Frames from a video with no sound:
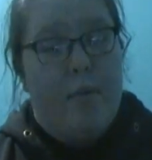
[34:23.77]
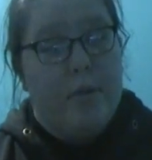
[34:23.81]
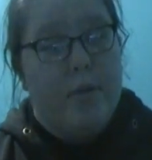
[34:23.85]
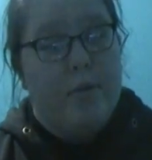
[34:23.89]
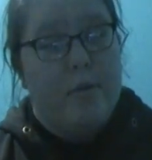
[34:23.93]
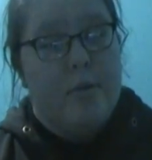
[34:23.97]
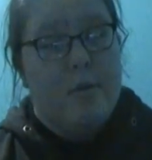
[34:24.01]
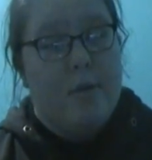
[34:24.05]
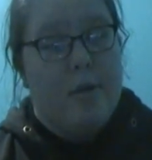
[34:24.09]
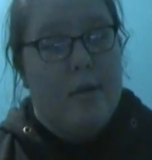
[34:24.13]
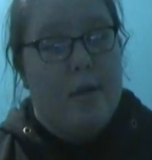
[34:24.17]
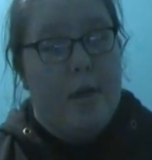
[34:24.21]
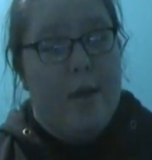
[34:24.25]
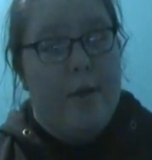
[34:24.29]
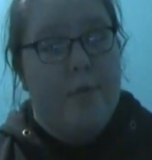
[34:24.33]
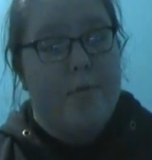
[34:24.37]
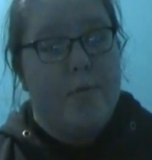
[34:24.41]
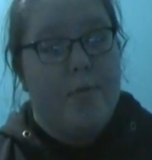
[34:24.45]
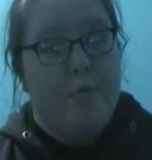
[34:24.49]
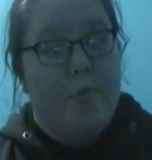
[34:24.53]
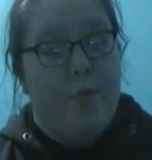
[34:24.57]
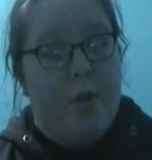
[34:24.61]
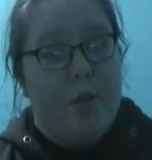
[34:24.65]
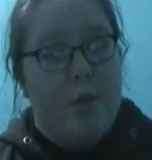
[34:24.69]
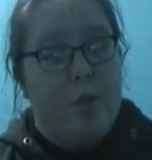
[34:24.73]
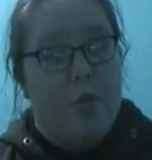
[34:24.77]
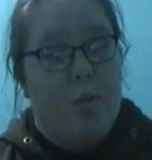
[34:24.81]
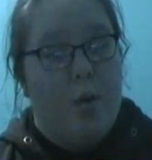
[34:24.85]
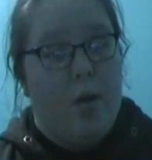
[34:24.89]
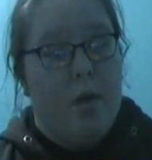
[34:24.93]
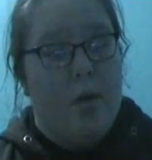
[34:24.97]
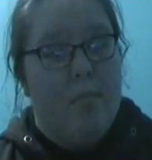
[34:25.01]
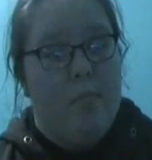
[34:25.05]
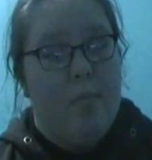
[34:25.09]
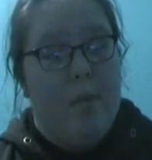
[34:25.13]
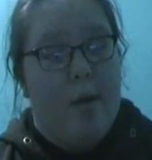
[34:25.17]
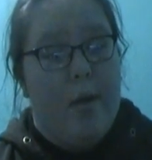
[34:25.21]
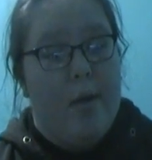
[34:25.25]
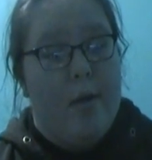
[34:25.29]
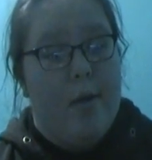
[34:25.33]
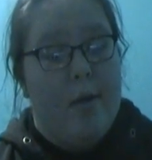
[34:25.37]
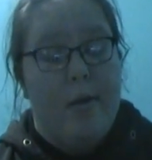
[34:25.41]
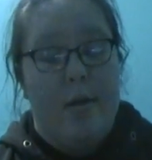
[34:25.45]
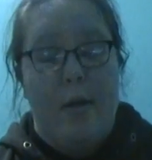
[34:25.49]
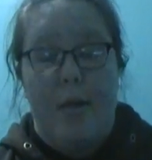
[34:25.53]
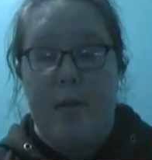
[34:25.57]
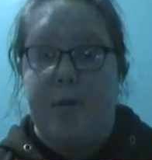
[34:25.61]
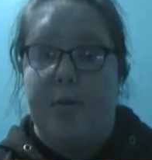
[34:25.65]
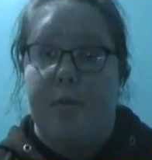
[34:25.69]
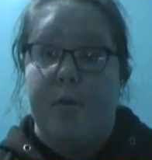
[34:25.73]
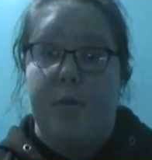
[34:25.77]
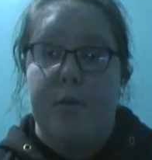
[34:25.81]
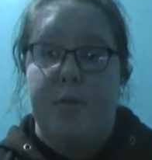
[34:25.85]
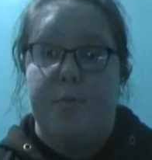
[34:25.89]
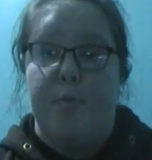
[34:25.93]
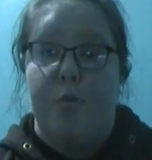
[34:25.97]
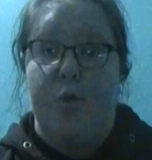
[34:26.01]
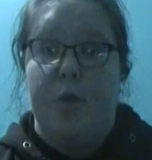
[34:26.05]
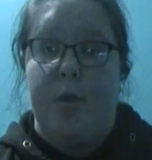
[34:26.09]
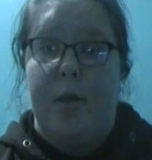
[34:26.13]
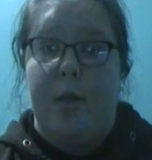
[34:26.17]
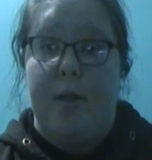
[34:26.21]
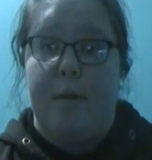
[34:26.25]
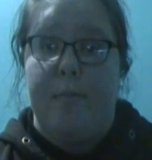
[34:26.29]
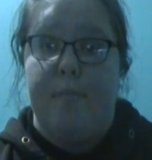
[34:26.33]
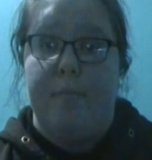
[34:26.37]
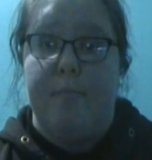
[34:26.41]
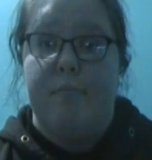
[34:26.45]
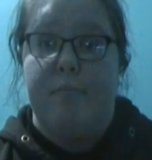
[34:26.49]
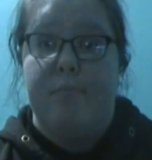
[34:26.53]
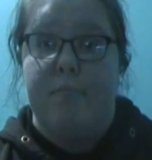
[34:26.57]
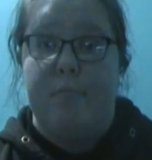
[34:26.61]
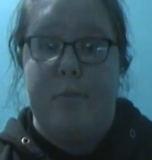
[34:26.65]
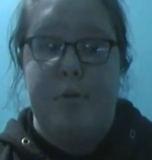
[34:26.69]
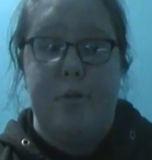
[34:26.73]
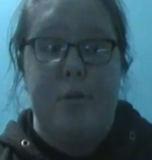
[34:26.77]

but I have some friends who are, and I totally support that.